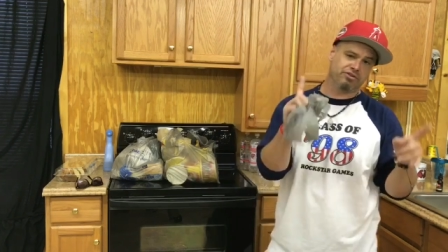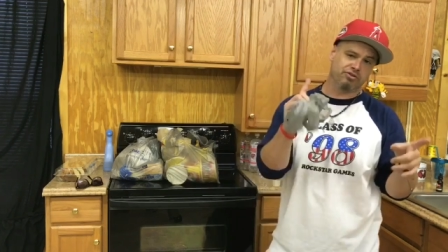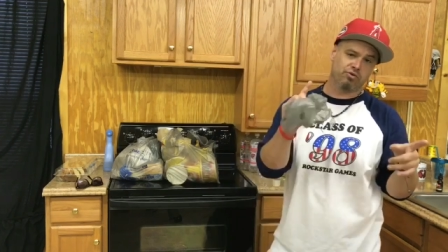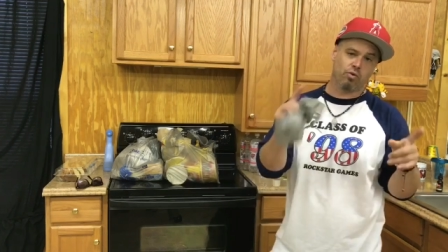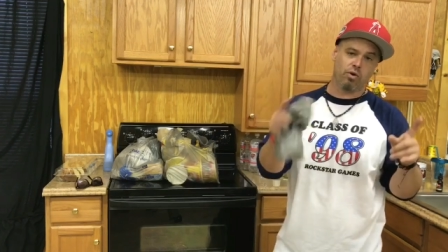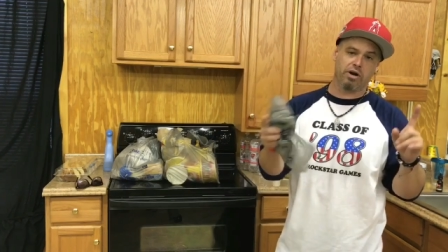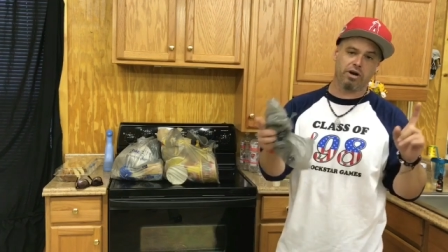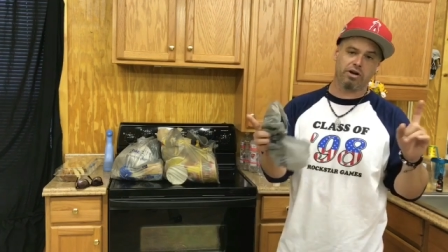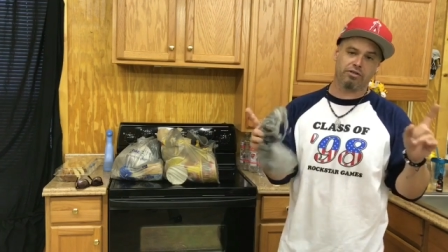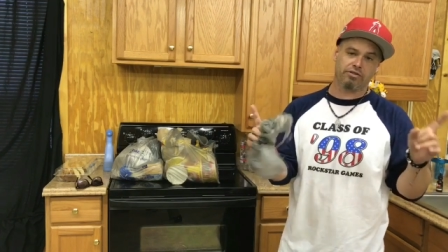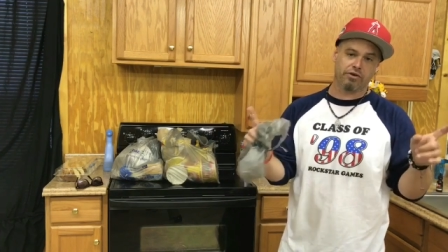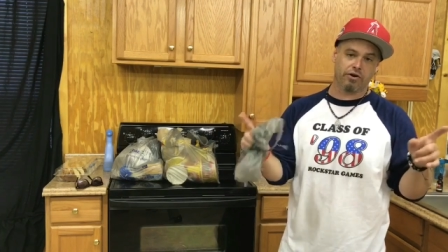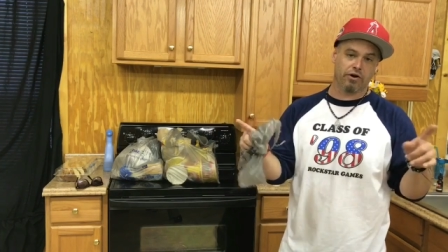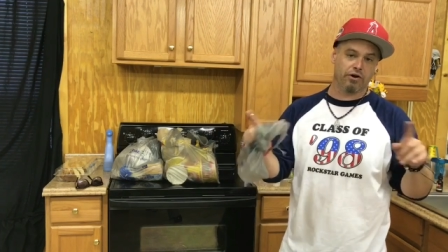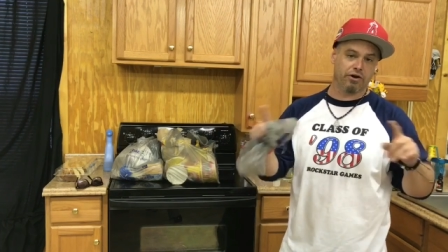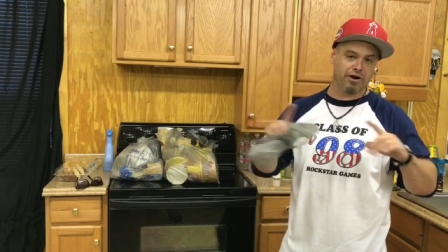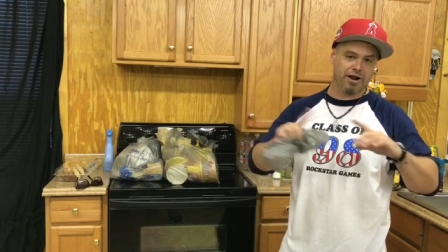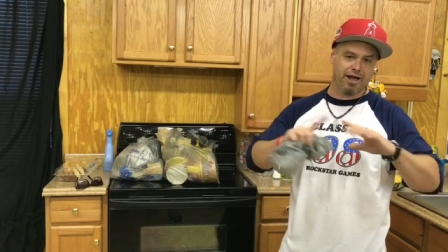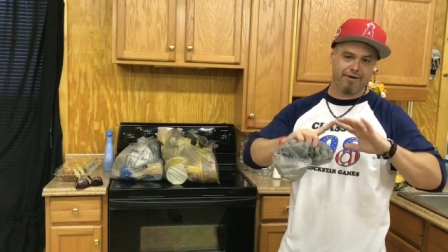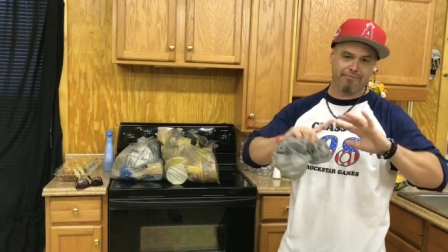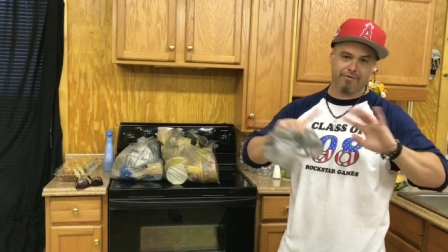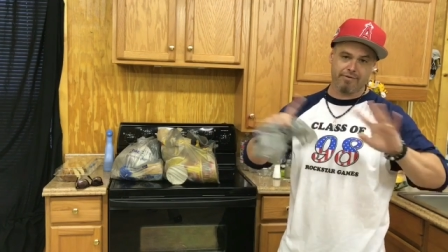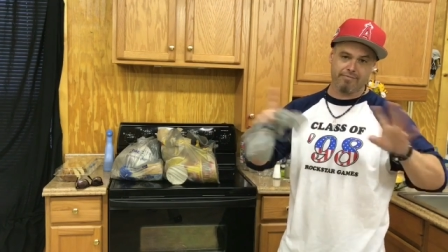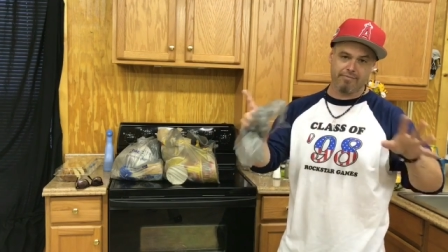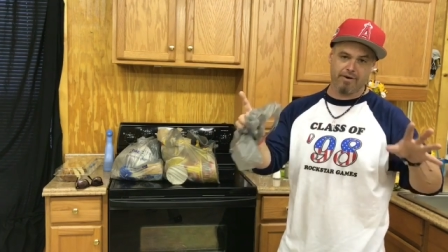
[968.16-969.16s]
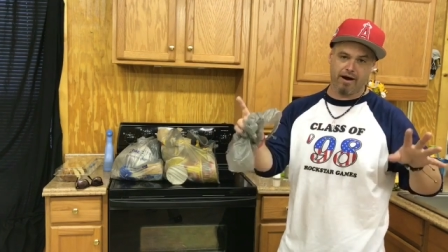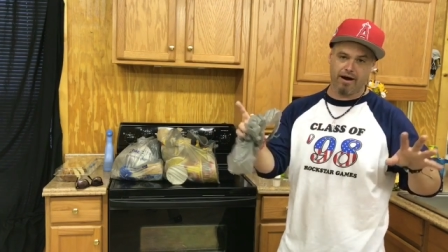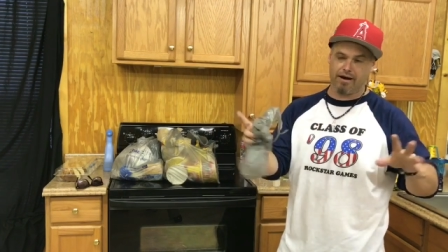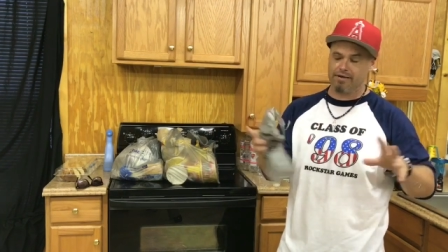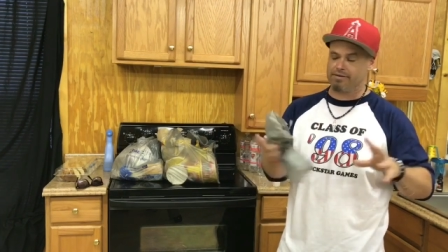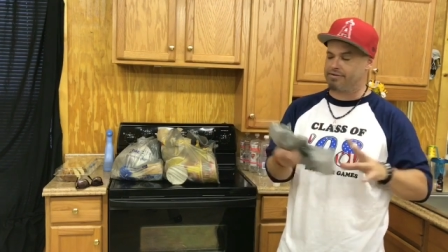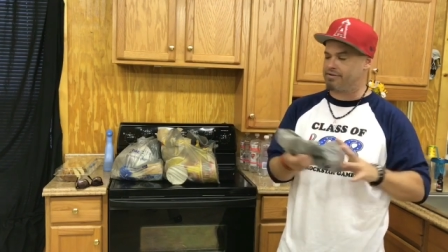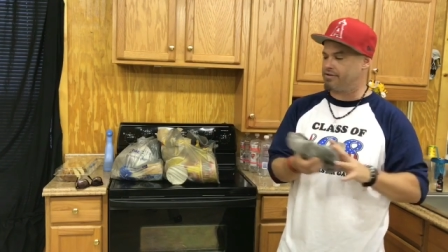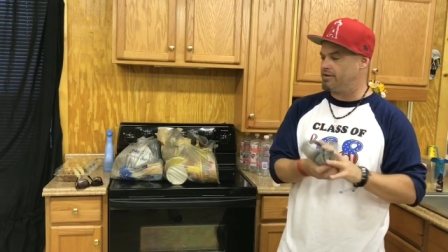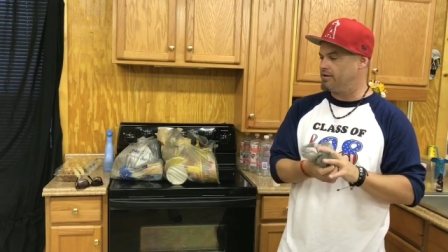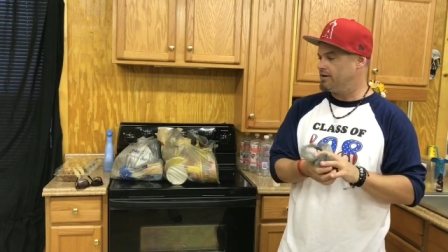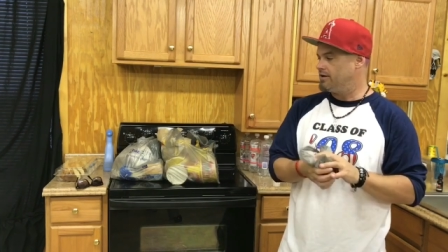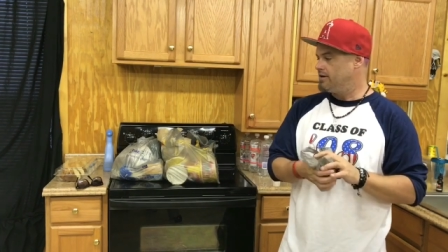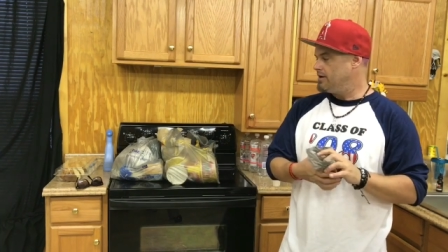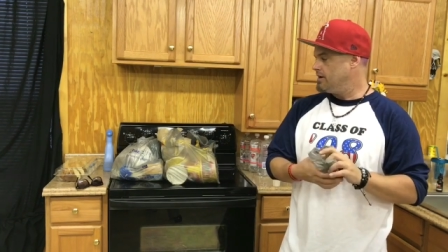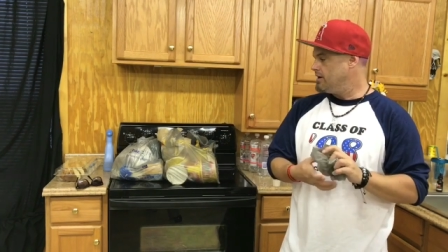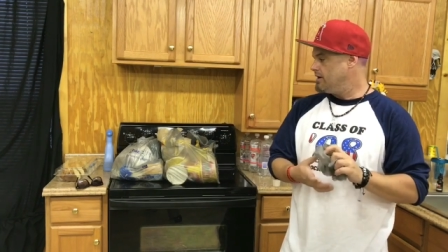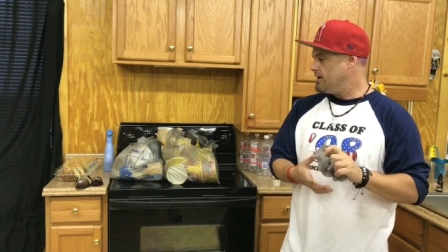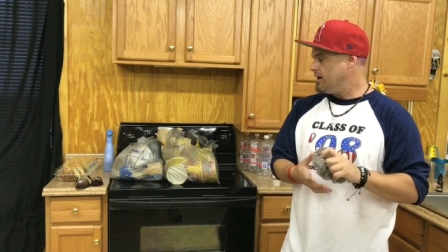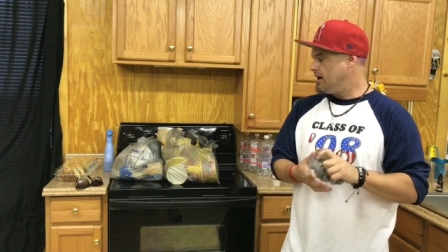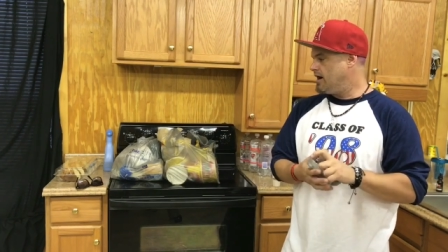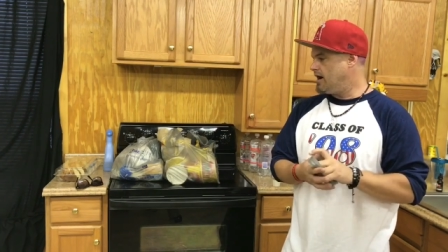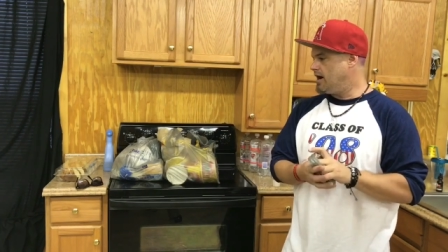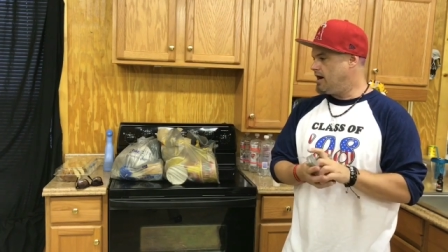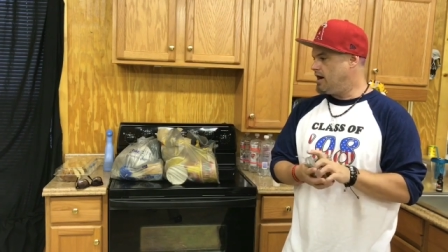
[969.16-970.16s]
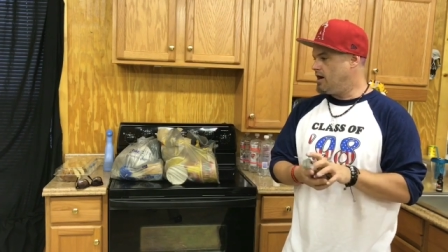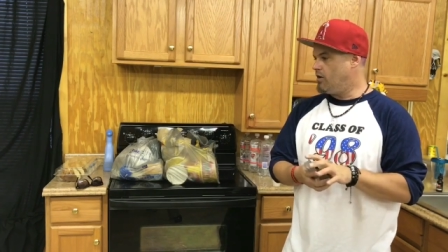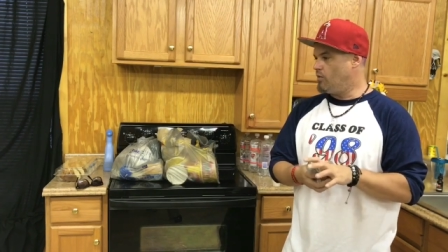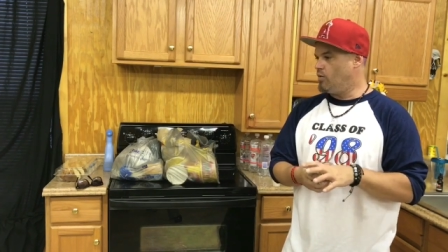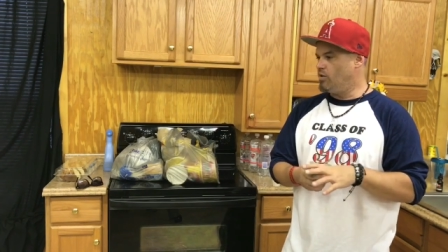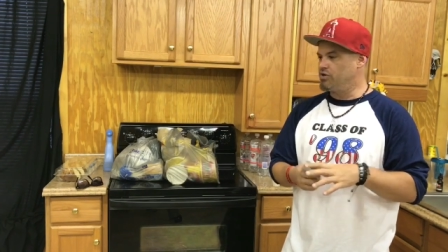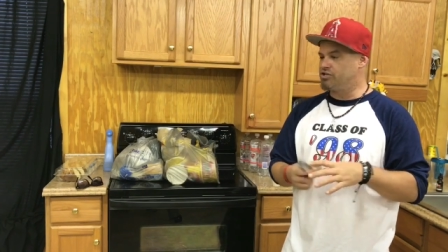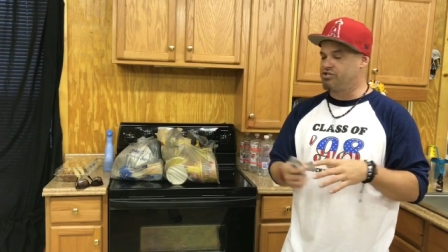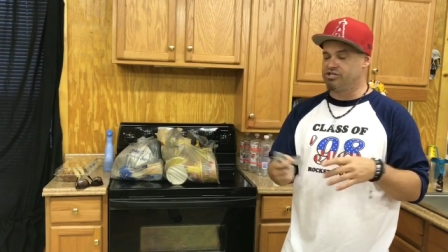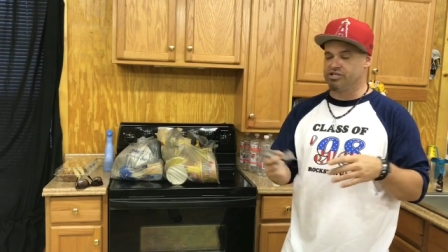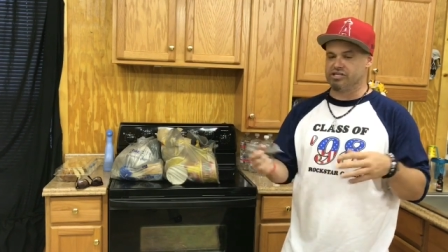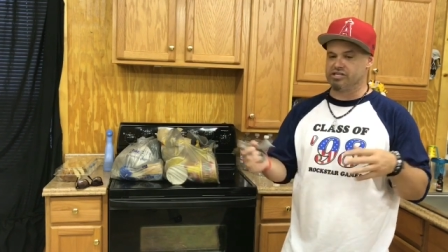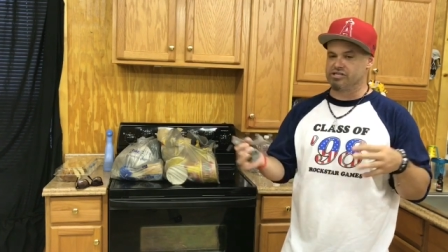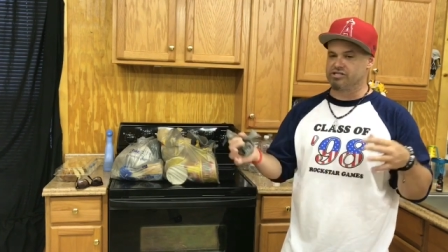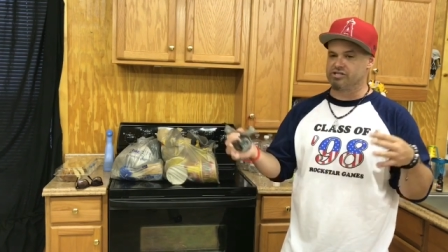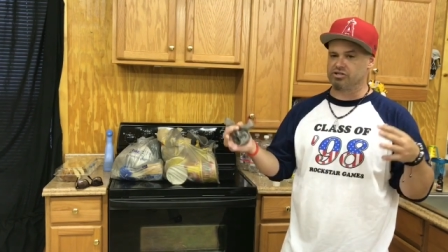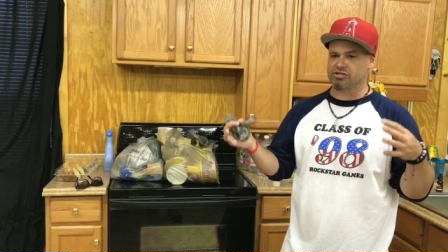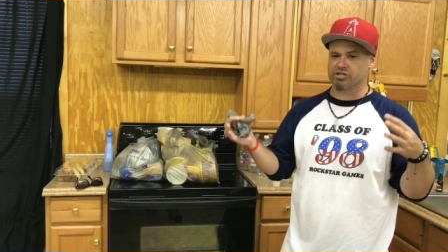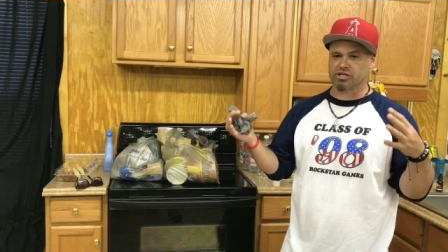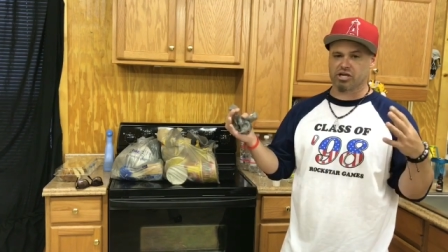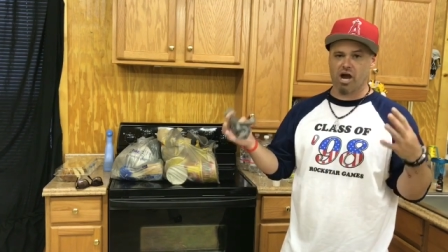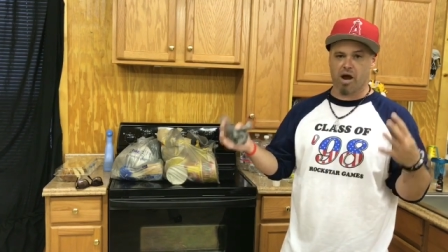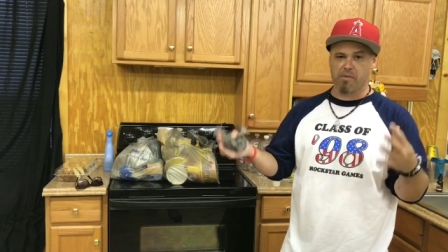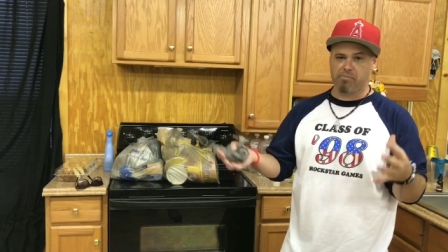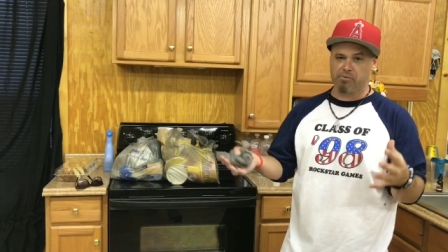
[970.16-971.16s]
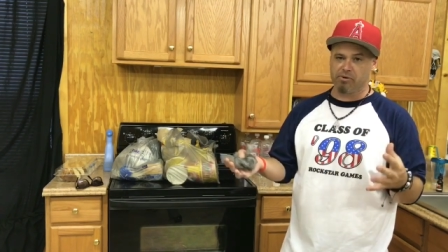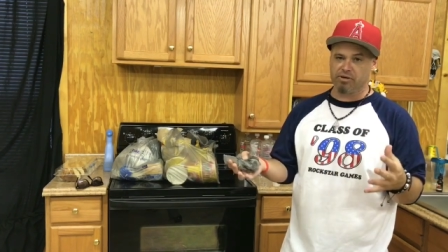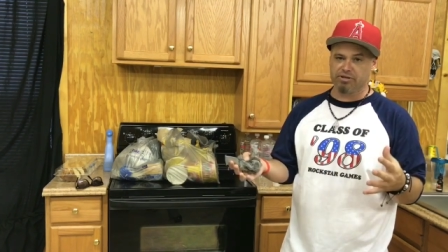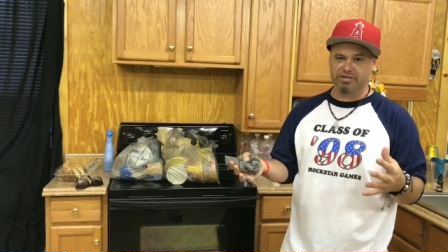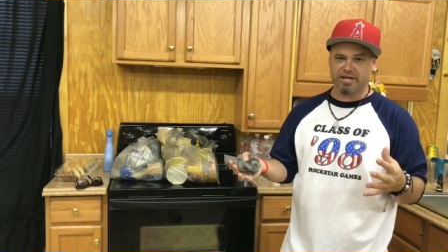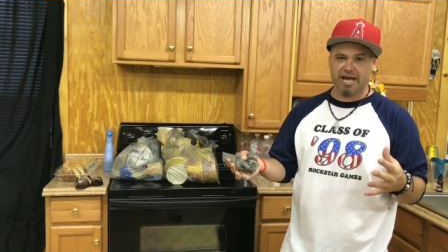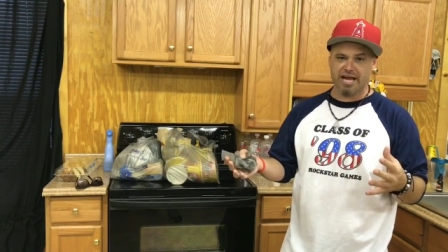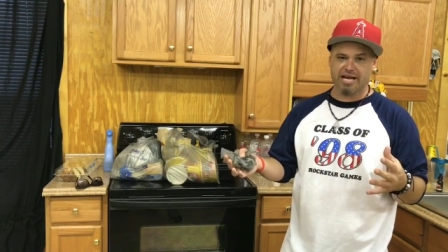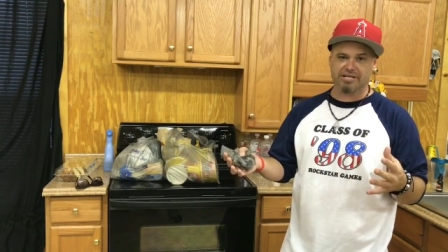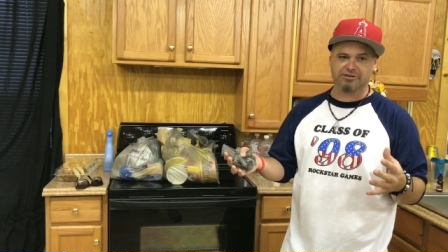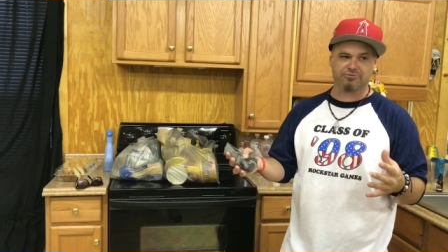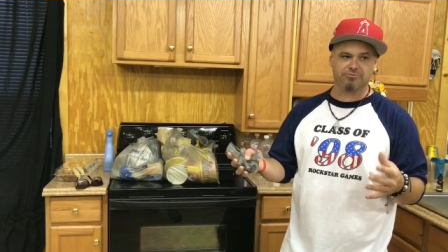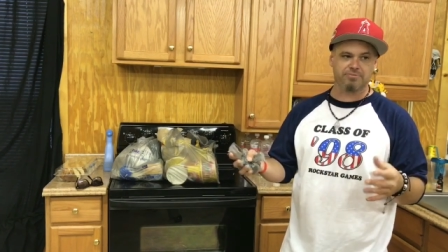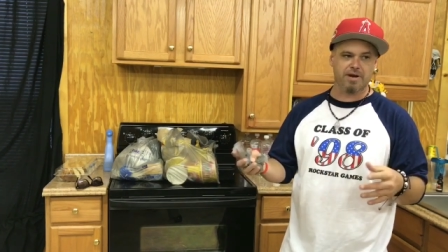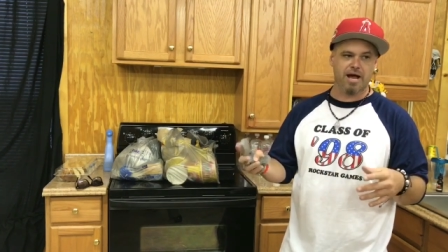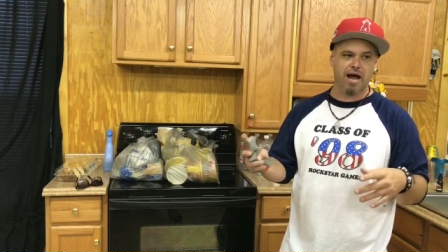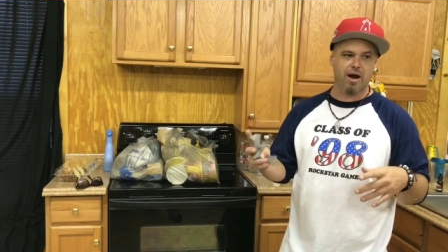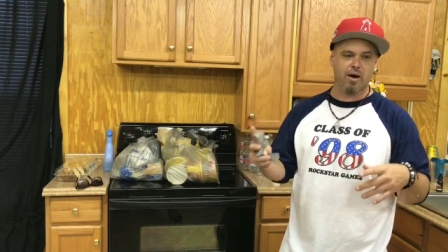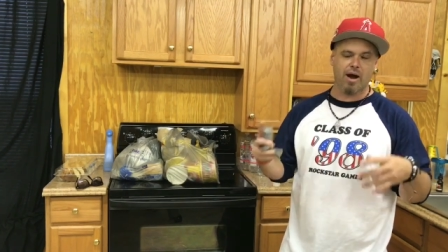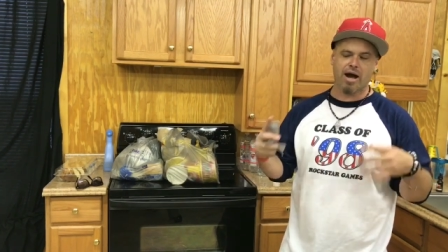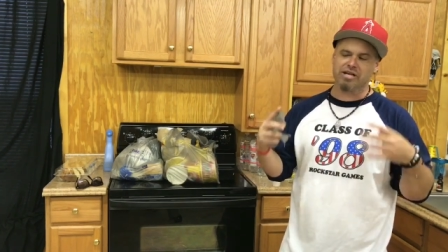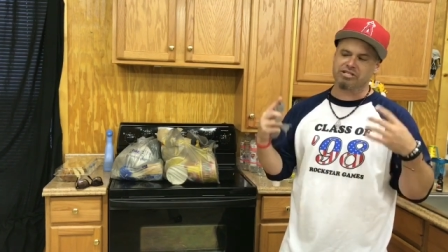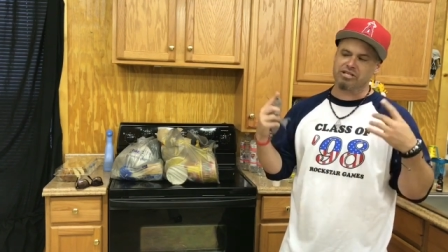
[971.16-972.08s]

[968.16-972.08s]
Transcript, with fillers: and the 23rd every month, uh, which is just a couple of days from now.